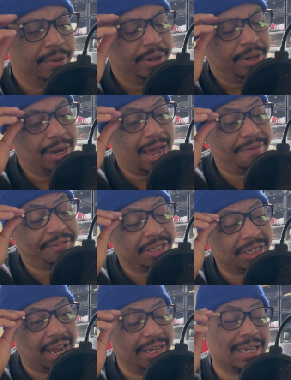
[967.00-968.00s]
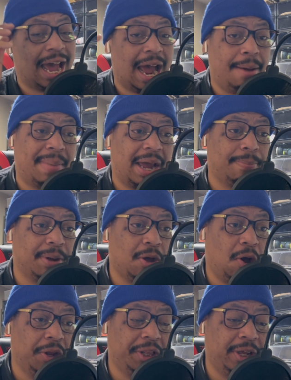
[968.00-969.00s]
Now, if the Saints hire Mike
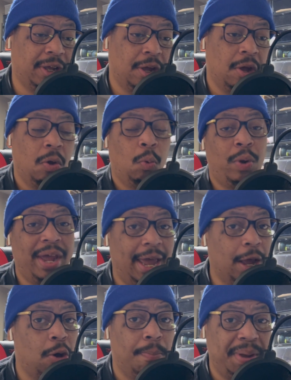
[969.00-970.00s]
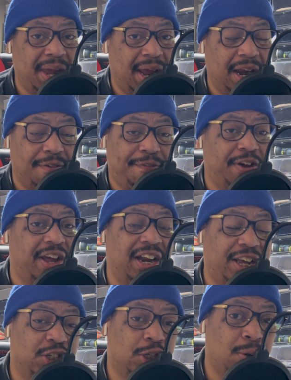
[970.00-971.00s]
McCarthy, we ain't going to be in it for at
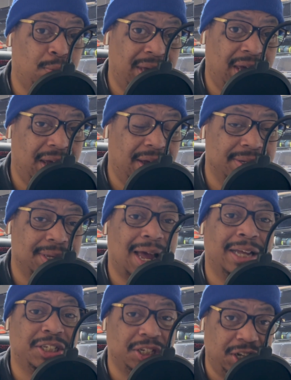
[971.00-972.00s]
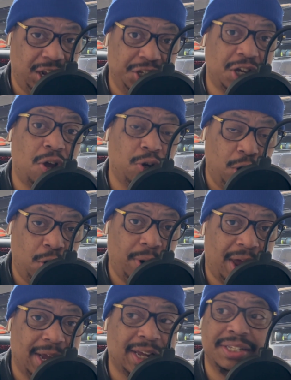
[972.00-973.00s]
least 2 years. I just need y'all to know
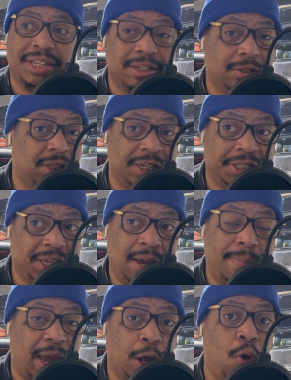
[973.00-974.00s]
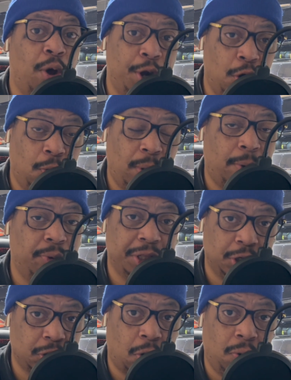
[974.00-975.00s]
that, because this team ain't going nowhere with
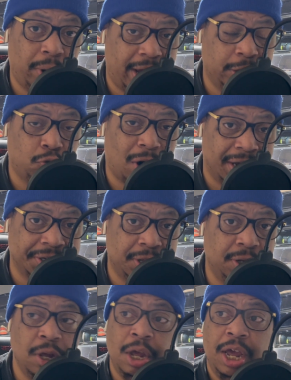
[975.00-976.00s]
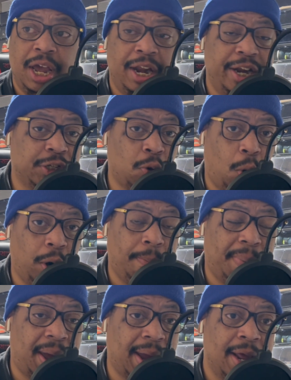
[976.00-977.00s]
this old-ass roster and this
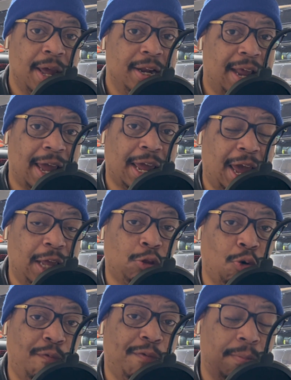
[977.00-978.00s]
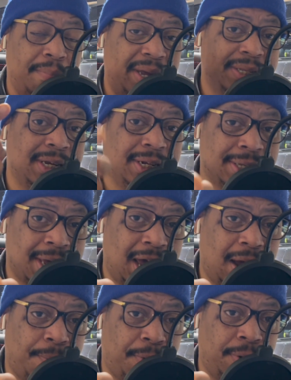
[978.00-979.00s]
quarterback that can't throw from me to this
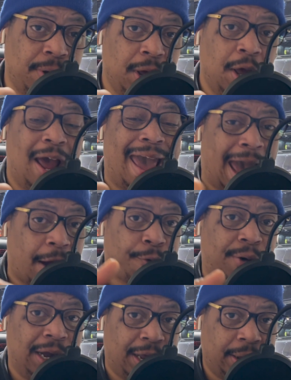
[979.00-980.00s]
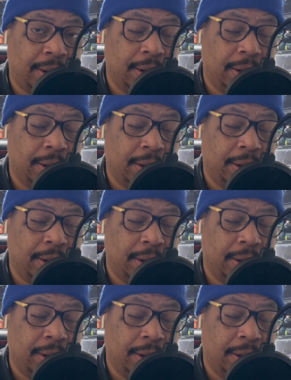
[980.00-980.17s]
camera accurately.